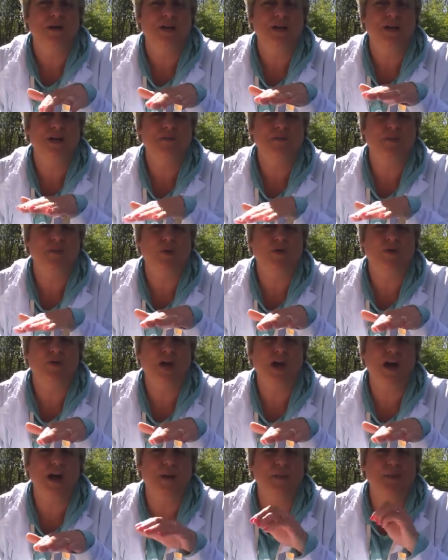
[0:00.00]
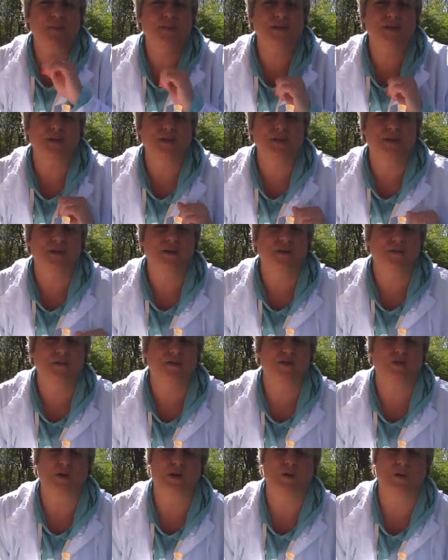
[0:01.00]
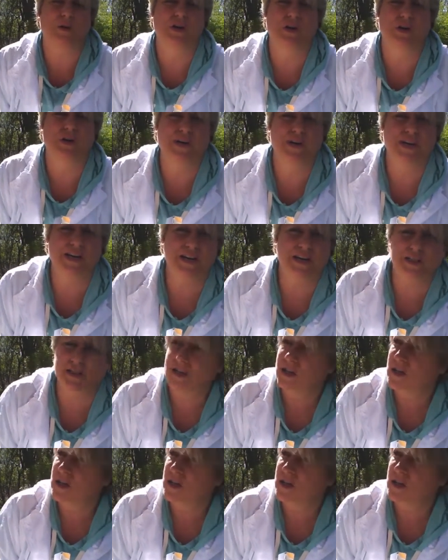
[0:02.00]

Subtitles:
in both cups, 21 degrees